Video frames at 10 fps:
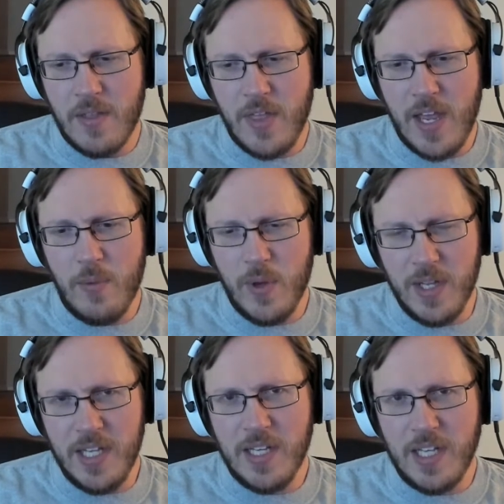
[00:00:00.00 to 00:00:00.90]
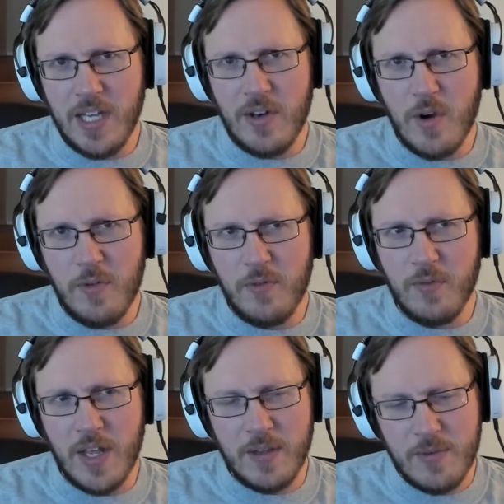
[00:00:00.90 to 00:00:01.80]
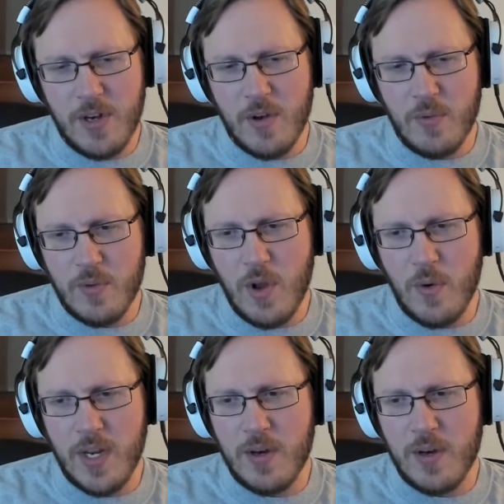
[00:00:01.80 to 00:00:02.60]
They willingly and knowing